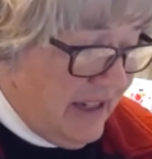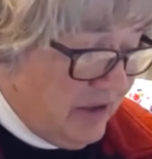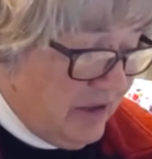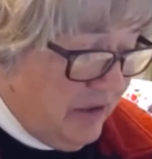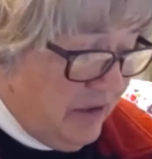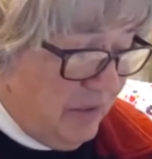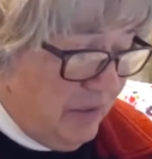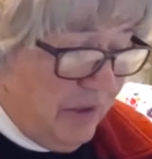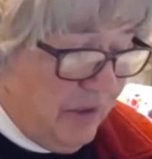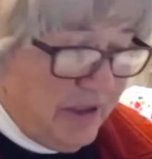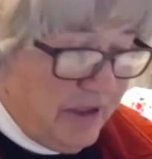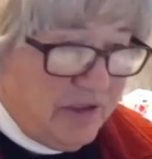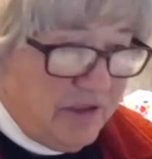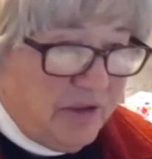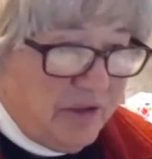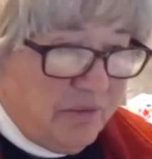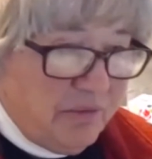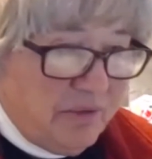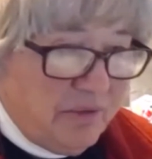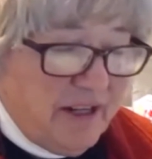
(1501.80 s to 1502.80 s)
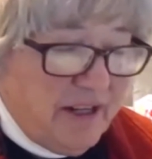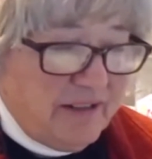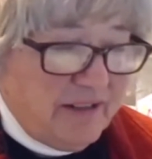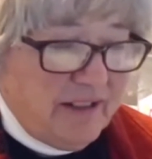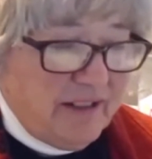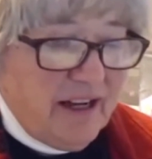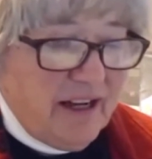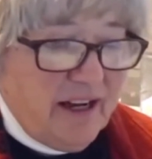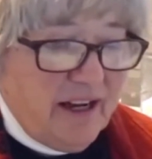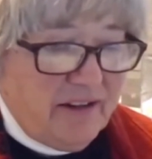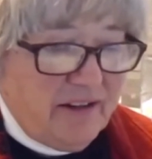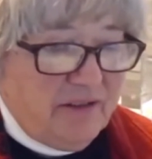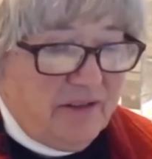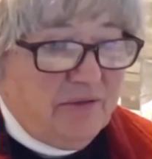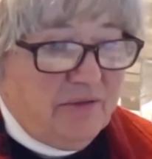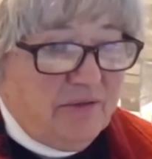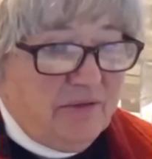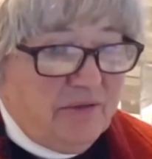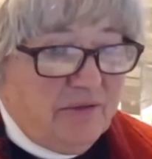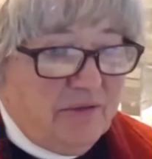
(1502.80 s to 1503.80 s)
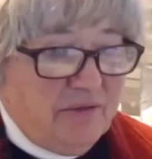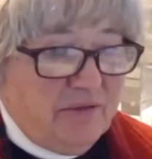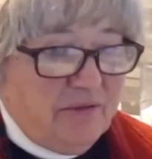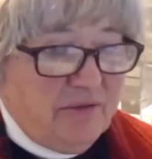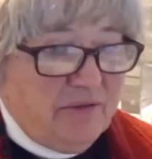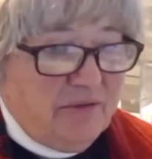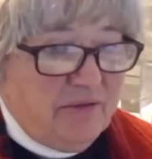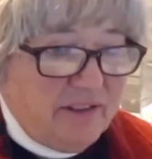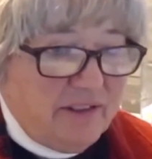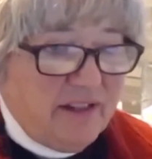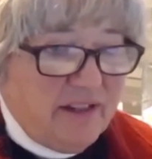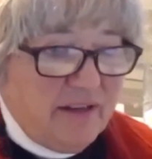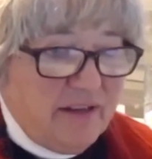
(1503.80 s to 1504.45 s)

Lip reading: ask you, what is your branding iron made of,